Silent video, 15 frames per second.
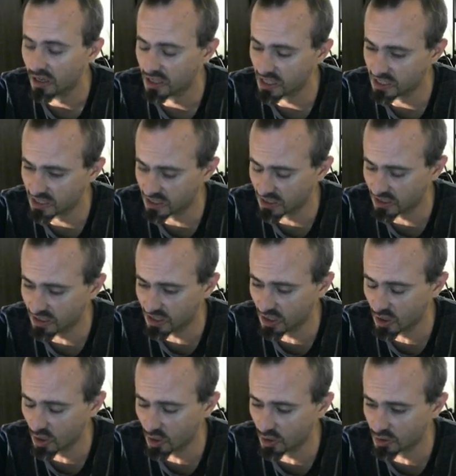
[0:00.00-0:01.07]
reasoned
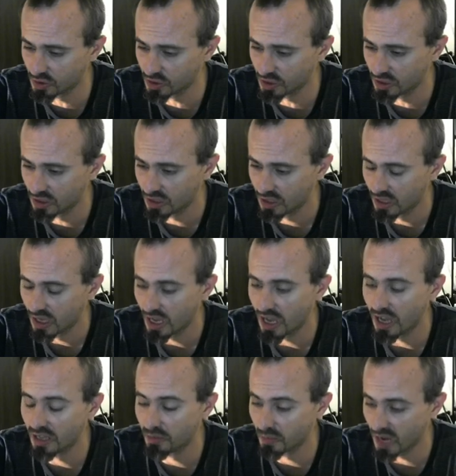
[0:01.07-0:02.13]
theology,
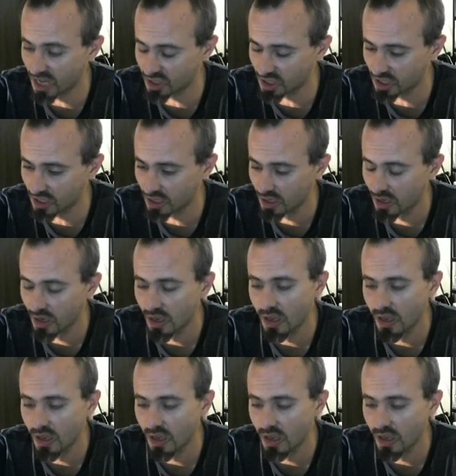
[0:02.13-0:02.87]
and magic,